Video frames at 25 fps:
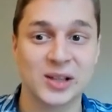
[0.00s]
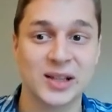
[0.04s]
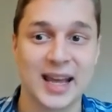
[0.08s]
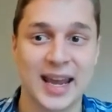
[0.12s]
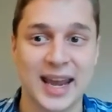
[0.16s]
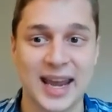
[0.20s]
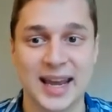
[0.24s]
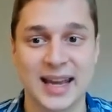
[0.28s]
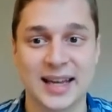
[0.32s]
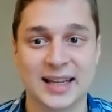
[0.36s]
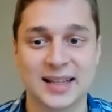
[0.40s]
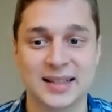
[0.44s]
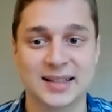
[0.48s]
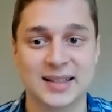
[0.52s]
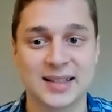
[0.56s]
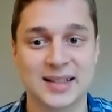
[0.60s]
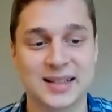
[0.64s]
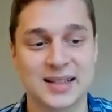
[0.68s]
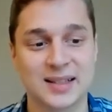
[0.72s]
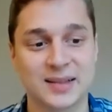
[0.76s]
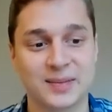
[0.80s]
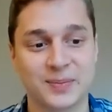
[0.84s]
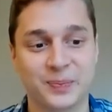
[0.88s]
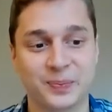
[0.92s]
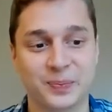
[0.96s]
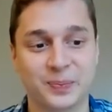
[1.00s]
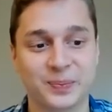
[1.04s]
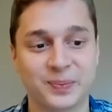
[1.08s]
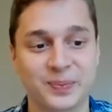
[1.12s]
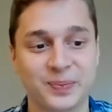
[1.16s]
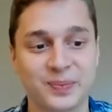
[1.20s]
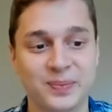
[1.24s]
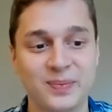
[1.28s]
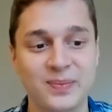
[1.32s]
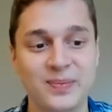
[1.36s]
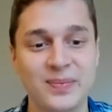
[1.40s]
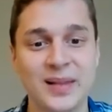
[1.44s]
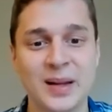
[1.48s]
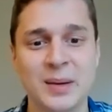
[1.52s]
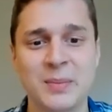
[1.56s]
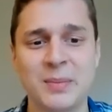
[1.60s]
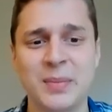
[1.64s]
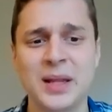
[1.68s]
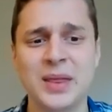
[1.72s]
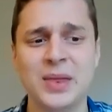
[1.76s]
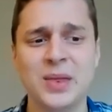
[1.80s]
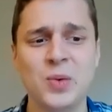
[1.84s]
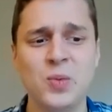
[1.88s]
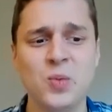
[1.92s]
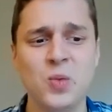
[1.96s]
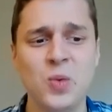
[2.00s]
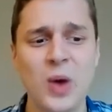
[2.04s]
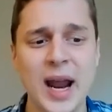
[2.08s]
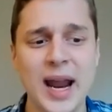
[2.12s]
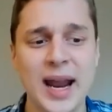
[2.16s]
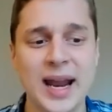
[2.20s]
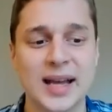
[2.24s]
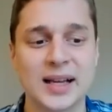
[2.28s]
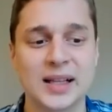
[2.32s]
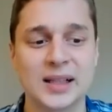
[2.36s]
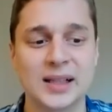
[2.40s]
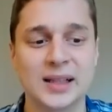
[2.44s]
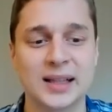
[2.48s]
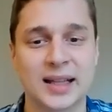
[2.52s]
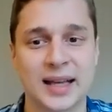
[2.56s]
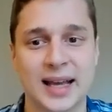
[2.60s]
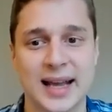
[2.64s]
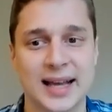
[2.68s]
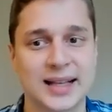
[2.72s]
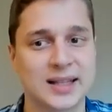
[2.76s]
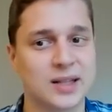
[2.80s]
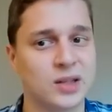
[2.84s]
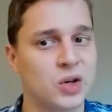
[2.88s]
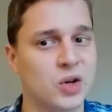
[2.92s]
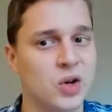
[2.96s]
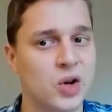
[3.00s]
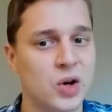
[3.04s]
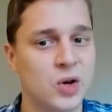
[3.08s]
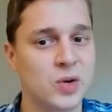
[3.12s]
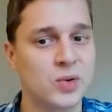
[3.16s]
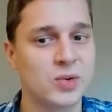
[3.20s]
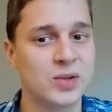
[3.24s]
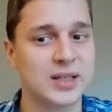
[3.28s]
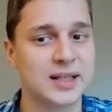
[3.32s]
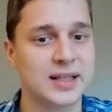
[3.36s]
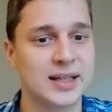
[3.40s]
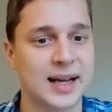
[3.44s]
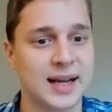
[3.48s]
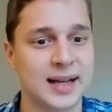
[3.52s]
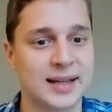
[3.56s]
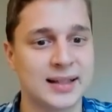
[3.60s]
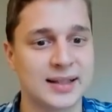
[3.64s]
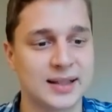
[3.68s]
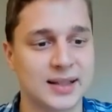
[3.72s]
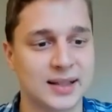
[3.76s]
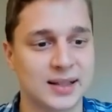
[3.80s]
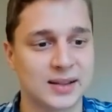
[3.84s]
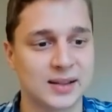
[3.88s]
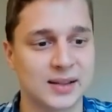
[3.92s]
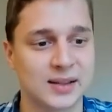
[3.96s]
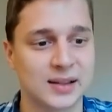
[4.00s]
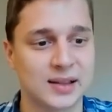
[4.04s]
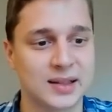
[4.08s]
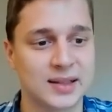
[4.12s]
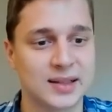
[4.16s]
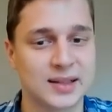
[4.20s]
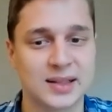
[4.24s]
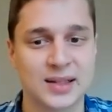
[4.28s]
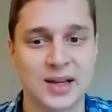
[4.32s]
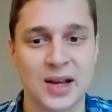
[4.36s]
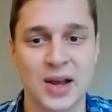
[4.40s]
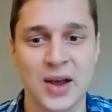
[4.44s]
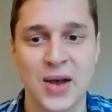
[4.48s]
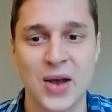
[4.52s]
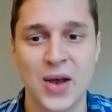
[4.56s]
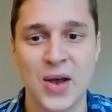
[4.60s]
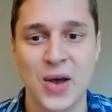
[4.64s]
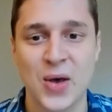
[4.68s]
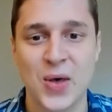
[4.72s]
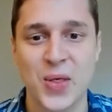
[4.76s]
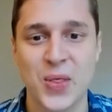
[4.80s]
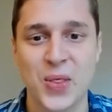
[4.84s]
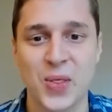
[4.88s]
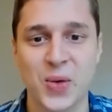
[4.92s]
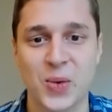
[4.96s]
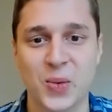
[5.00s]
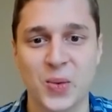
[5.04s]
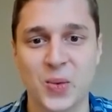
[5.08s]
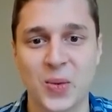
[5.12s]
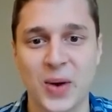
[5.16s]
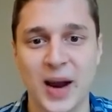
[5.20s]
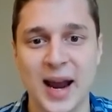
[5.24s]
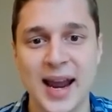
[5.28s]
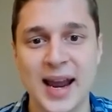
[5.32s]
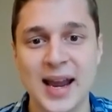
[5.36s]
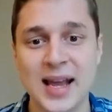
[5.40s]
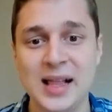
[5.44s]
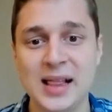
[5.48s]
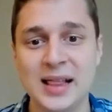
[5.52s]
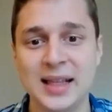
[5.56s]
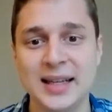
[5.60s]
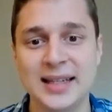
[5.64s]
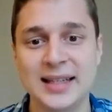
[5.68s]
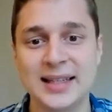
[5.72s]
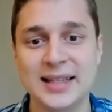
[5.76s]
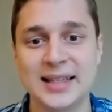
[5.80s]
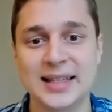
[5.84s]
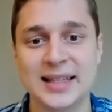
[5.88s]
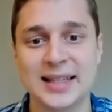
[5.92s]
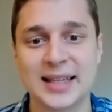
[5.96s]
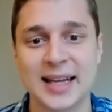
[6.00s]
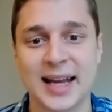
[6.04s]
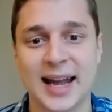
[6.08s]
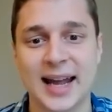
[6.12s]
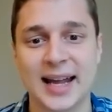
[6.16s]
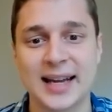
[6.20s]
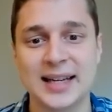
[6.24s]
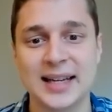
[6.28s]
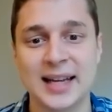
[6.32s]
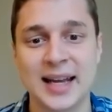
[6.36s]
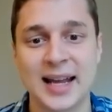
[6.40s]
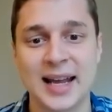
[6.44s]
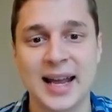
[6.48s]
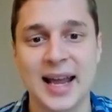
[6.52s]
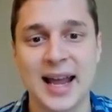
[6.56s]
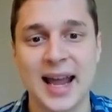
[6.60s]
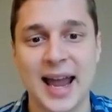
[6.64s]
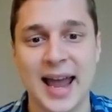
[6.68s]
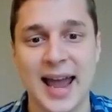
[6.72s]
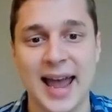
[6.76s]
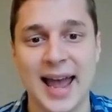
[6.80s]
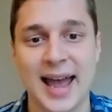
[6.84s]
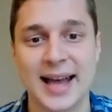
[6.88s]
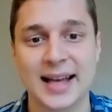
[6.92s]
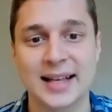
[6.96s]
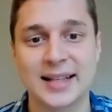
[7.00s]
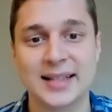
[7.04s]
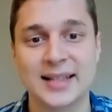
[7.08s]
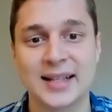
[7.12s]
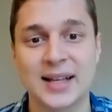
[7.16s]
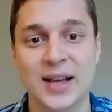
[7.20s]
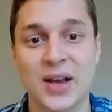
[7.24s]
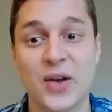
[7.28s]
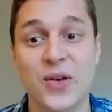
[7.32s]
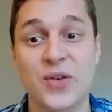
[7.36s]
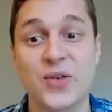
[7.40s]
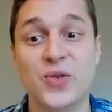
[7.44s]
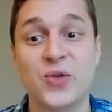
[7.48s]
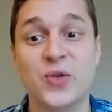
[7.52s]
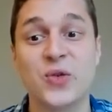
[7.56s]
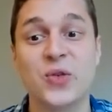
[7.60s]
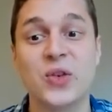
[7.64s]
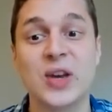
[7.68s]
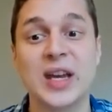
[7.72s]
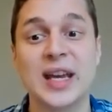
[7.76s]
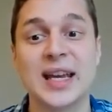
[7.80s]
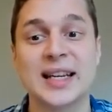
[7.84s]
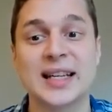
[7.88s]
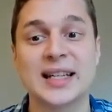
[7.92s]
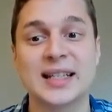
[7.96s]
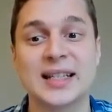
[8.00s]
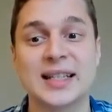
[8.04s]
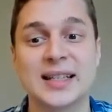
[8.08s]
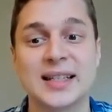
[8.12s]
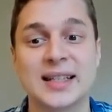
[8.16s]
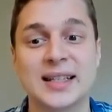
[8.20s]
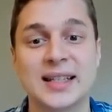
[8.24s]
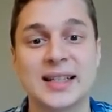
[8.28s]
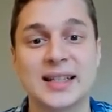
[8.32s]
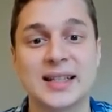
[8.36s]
hands. But the whale has no tentacles. The whale instead has fins.